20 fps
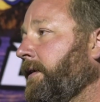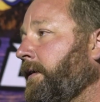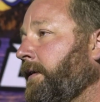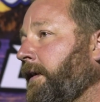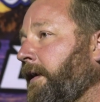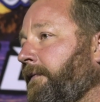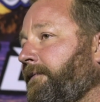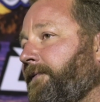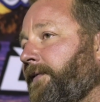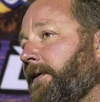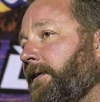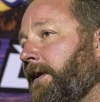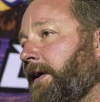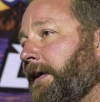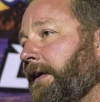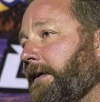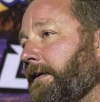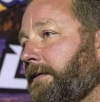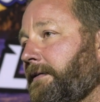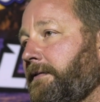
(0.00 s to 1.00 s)
I feel
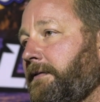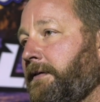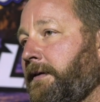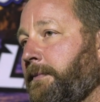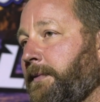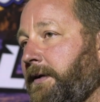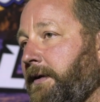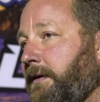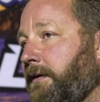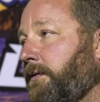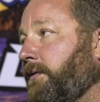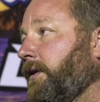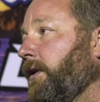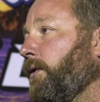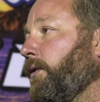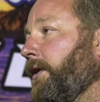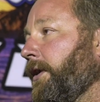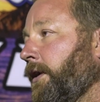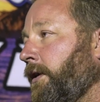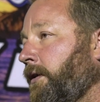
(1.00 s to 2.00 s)
like, I don't
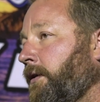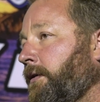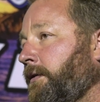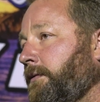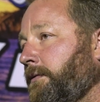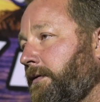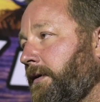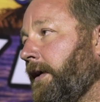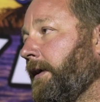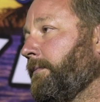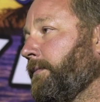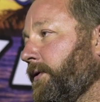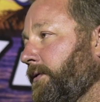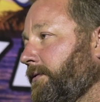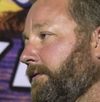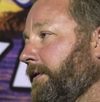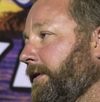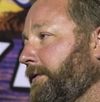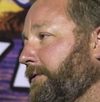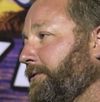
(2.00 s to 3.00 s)
know it all, like
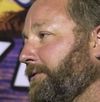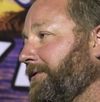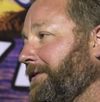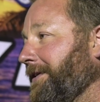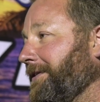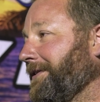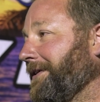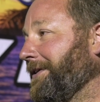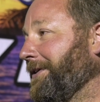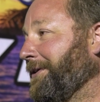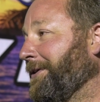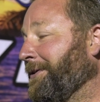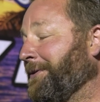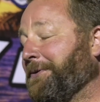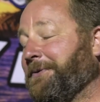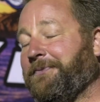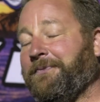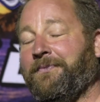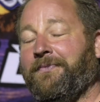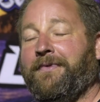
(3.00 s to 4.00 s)
most racers think they do,
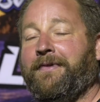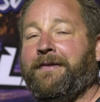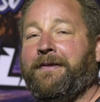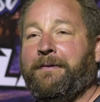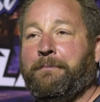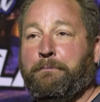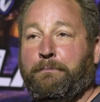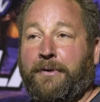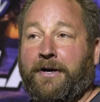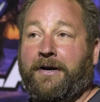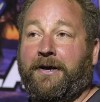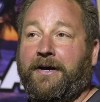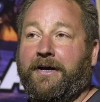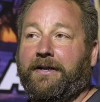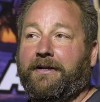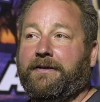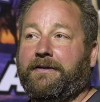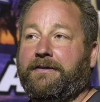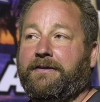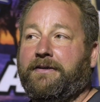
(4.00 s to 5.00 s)
but
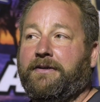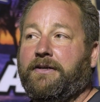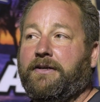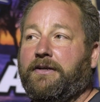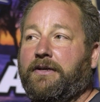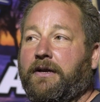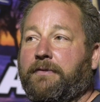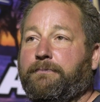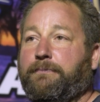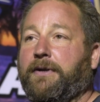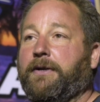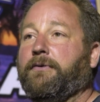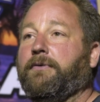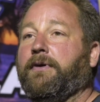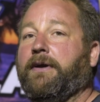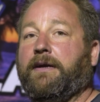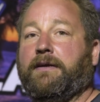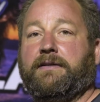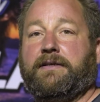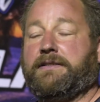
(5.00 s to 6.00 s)
I've been
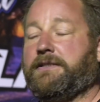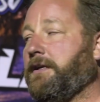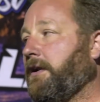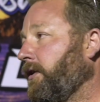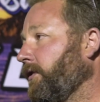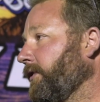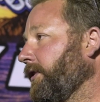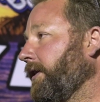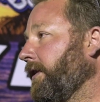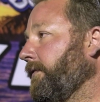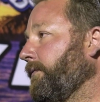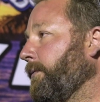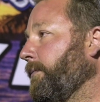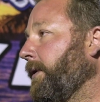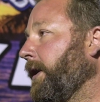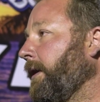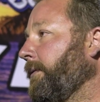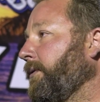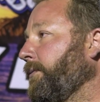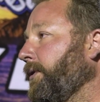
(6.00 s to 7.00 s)
around this long enough with
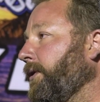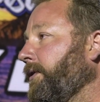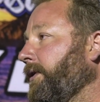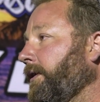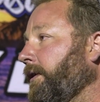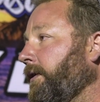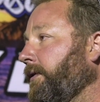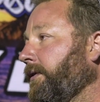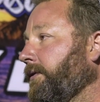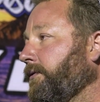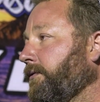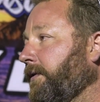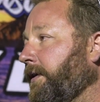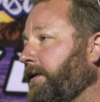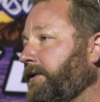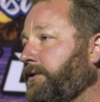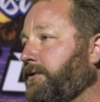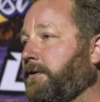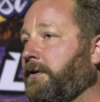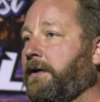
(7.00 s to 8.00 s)
Mama Mooney owning the
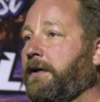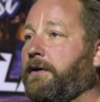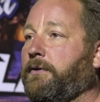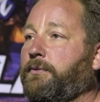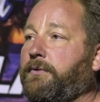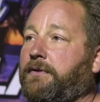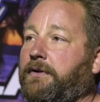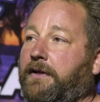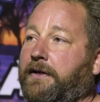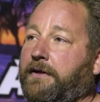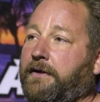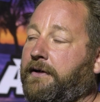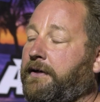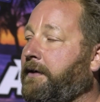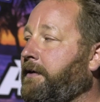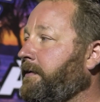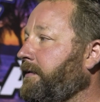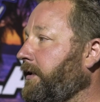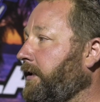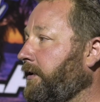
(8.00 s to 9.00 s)
racetrack, with
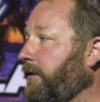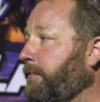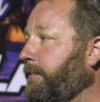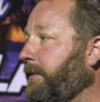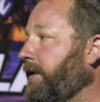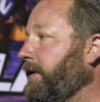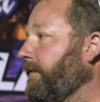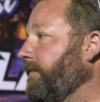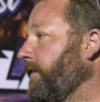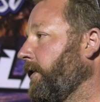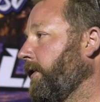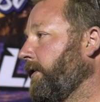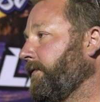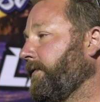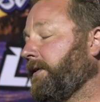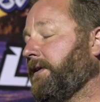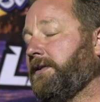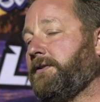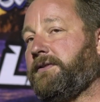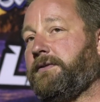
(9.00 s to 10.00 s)
Larry, being involved
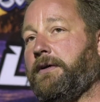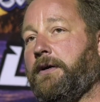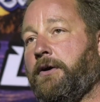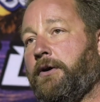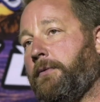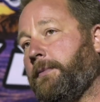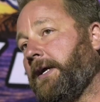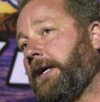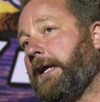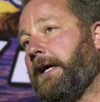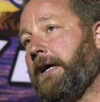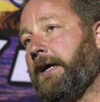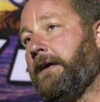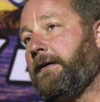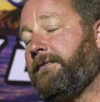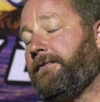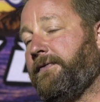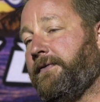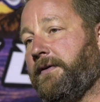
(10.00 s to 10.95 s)
in this all my life.